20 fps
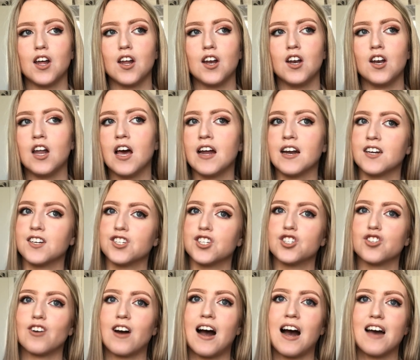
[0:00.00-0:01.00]
learning to
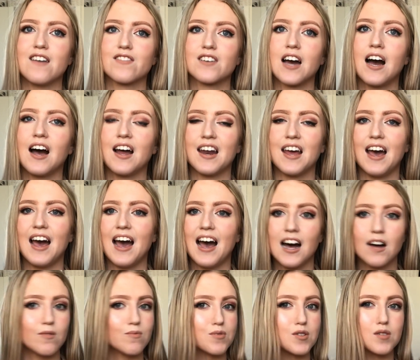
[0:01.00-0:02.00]
drive kind of
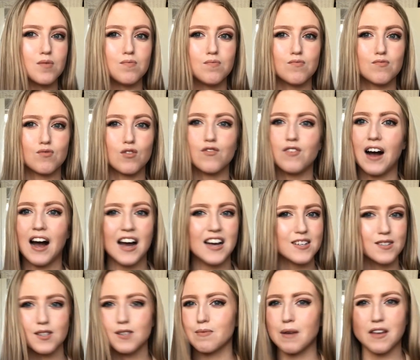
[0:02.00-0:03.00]
helped
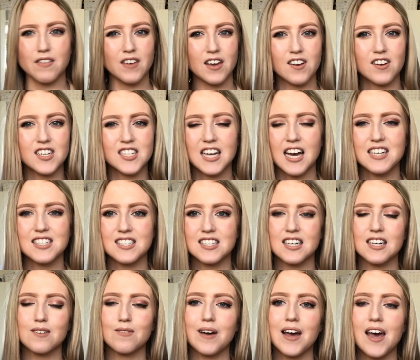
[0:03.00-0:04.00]
revise for my theory test
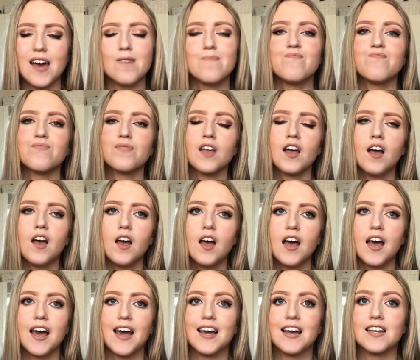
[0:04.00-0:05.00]
in a way.
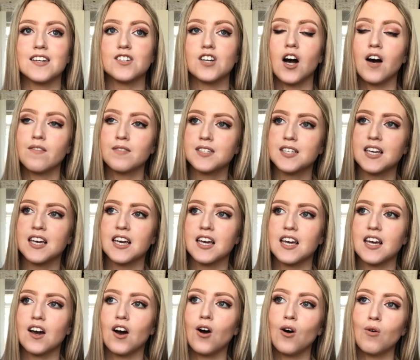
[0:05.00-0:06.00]
And
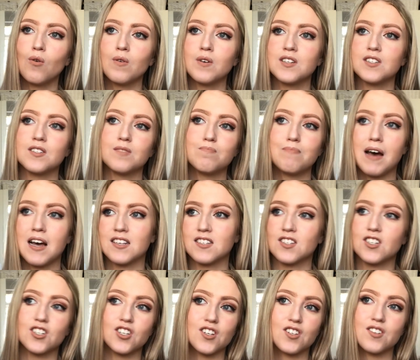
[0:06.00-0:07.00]
obviously always
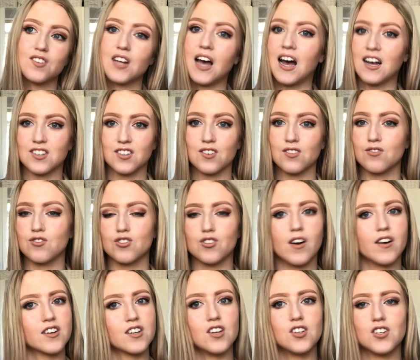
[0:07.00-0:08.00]
best to just ask your
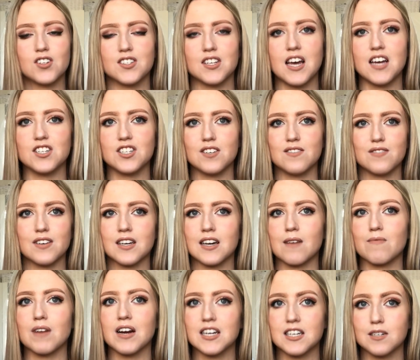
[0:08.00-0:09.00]
instructor, just say, do you think
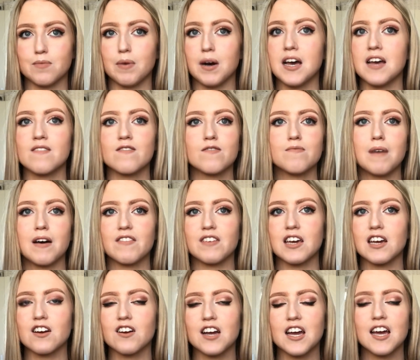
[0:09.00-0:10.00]
I'm ready to put in for my
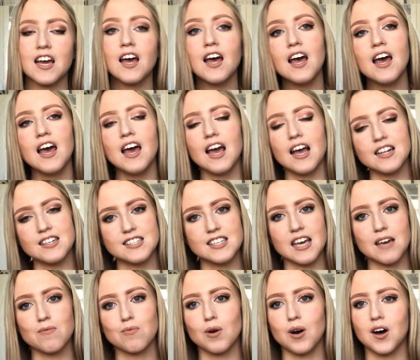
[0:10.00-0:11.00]
theory, and
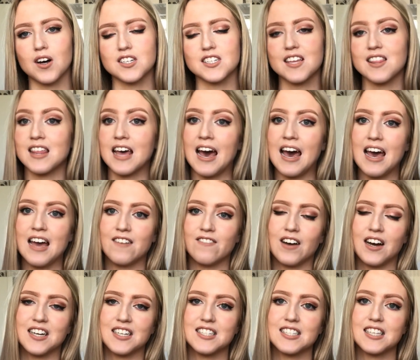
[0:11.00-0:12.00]
see what their
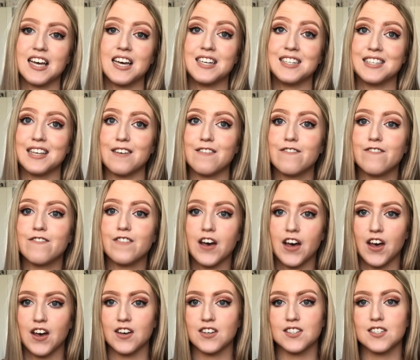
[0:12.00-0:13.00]
advice is
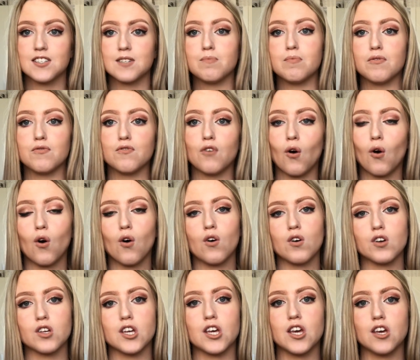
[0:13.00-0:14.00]
first before
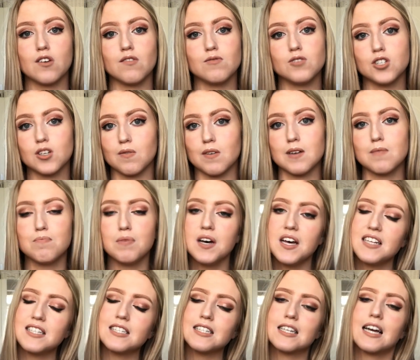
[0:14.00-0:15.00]
you do it. But
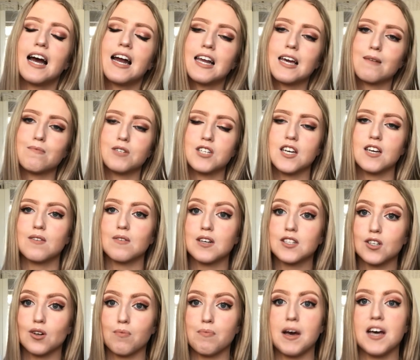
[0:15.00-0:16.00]
it's entirely up to you,
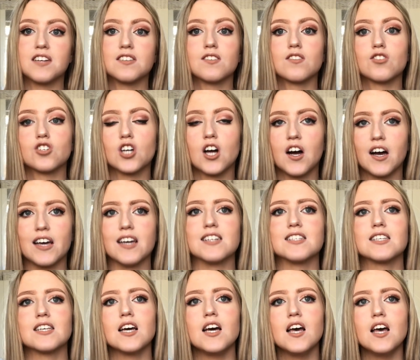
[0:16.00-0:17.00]
it's your personal
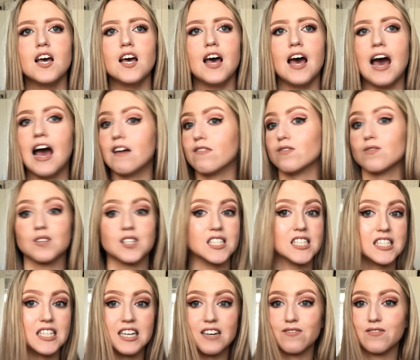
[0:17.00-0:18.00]
choice,
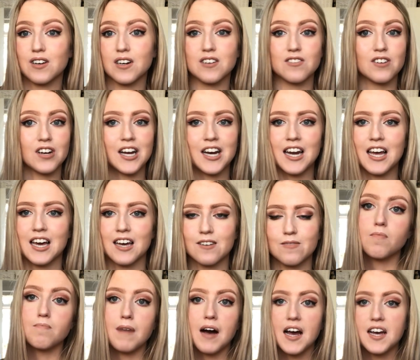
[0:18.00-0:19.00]
everyone's different really.
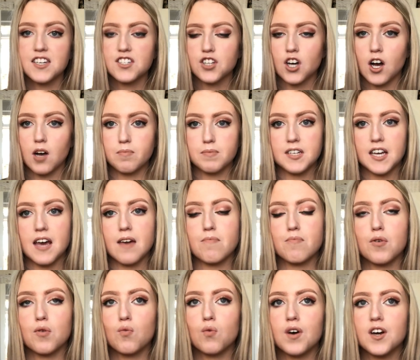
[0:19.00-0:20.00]
My top tip
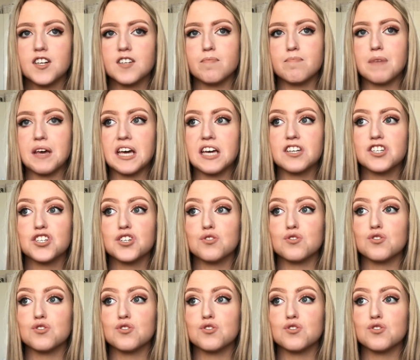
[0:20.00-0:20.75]
would be to